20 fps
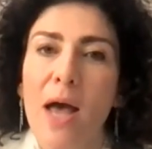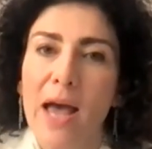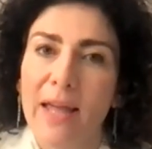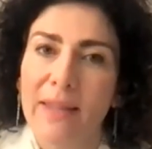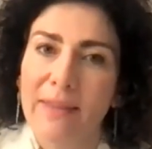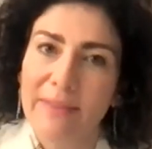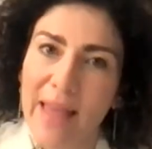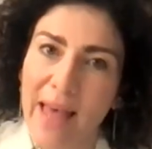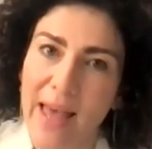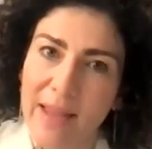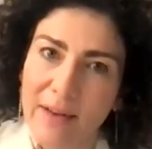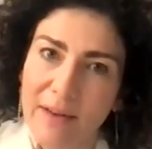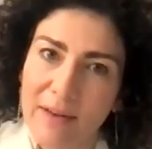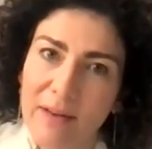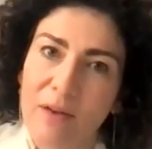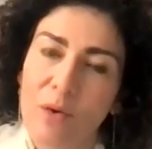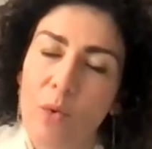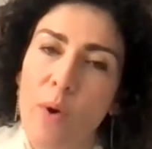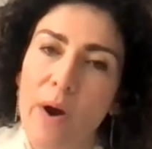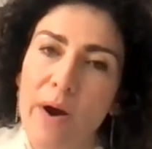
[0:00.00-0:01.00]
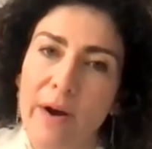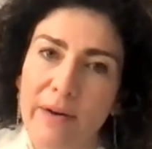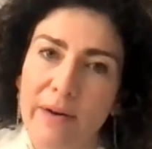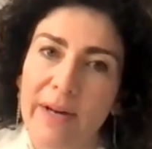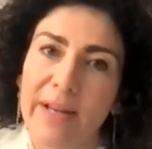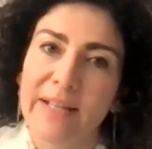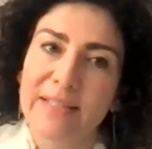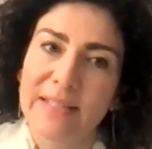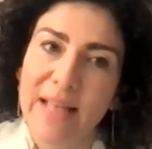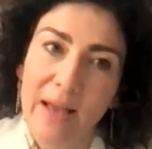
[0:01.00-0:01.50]
And then
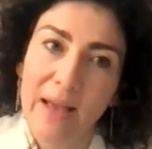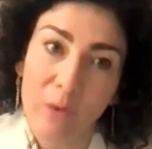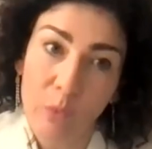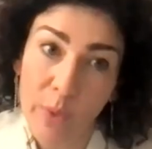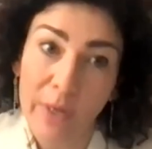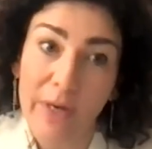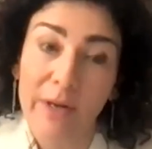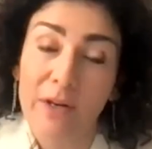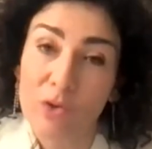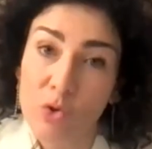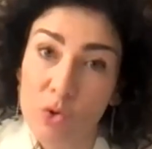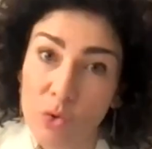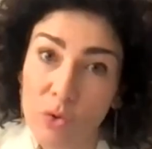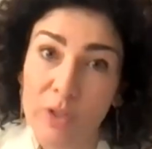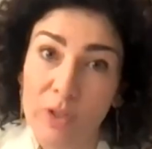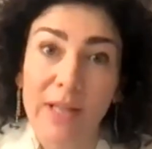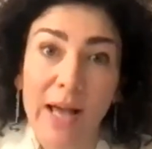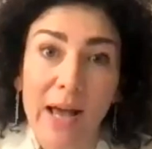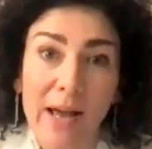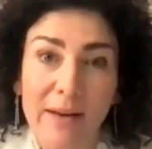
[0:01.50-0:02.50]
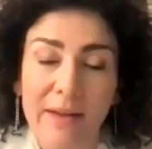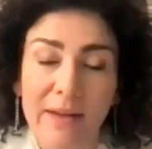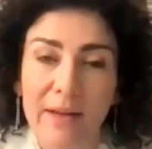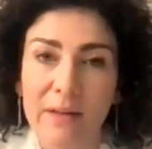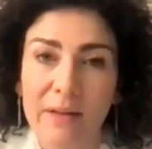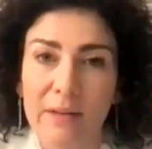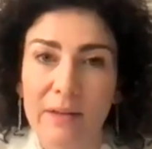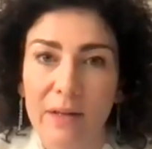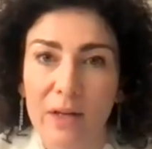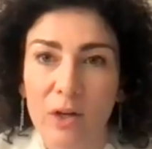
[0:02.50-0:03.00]
where
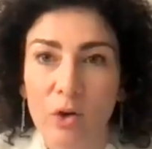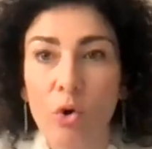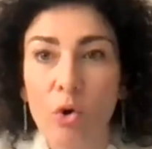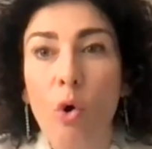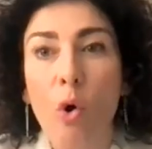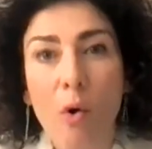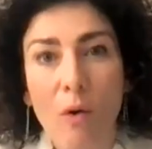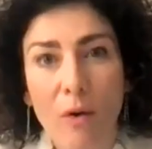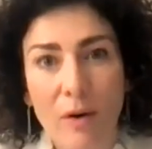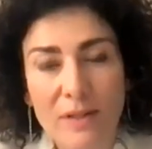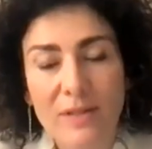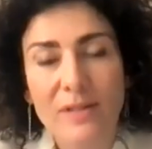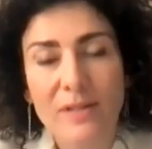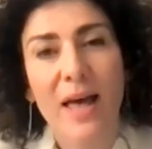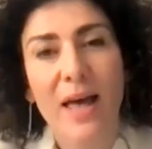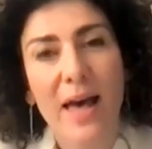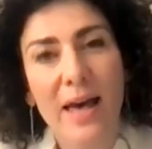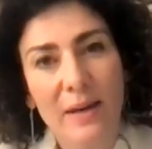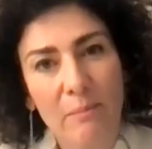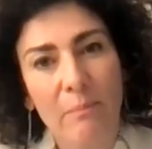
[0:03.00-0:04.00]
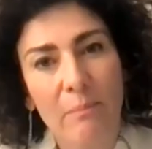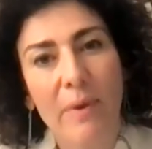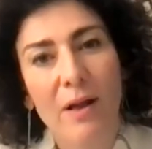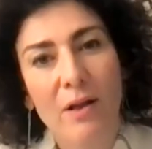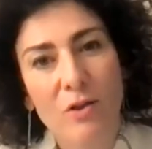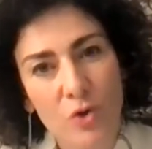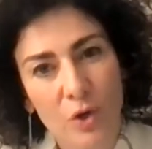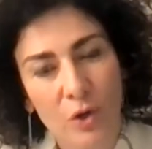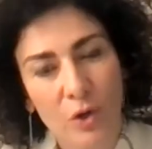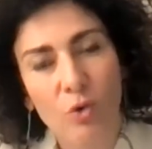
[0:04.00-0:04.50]
Italian courts and
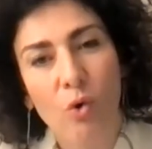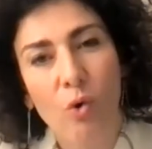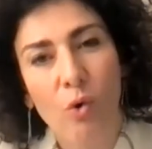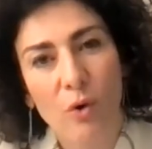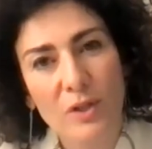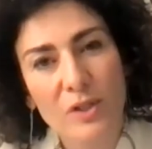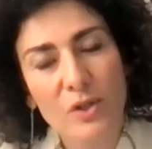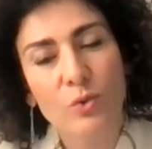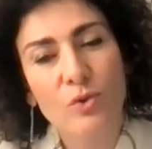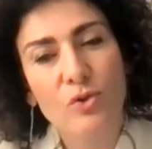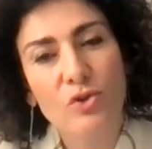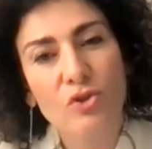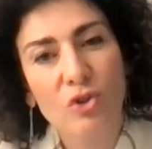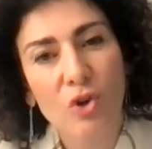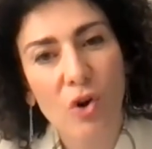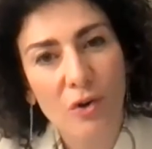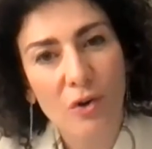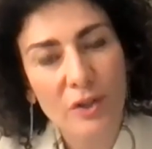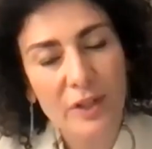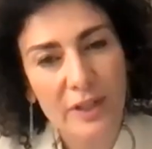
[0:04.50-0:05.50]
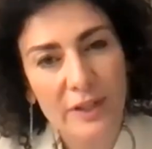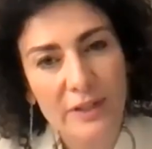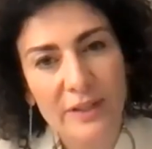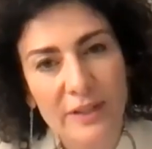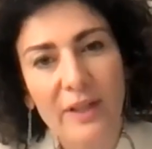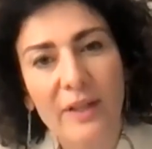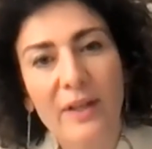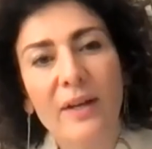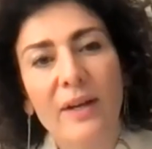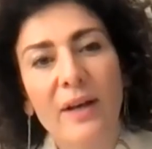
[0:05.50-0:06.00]
Belgian courts who
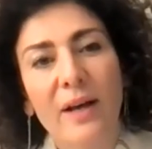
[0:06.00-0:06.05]
started